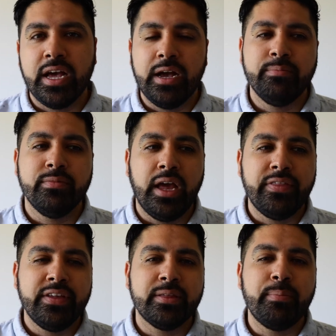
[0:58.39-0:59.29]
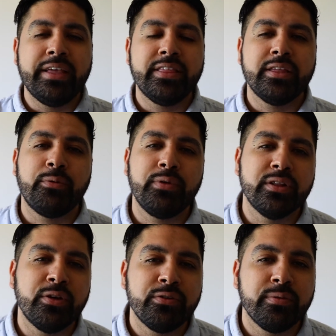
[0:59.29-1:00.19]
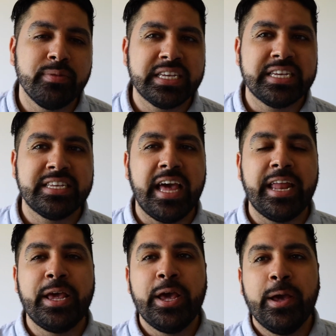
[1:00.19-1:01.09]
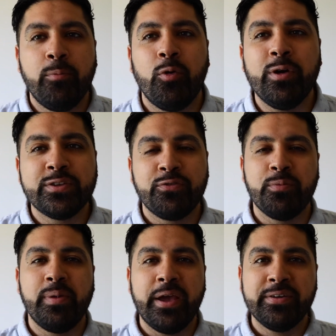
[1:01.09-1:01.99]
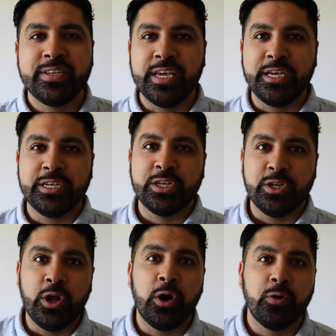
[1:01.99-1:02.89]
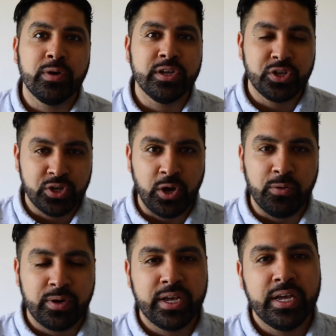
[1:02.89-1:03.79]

I think the main thing that we can learn from this is that mortgage forbearance is no joke.